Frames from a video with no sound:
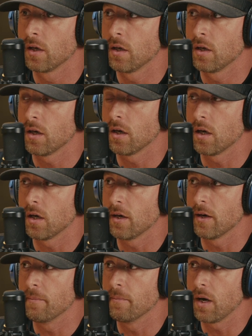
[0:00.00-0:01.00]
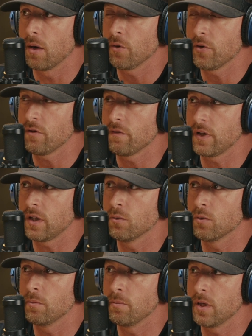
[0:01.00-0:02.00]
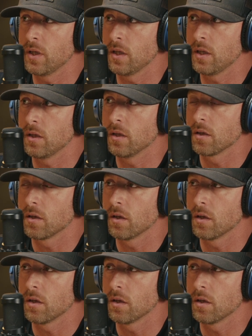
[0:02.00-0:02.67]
I wonder if he would be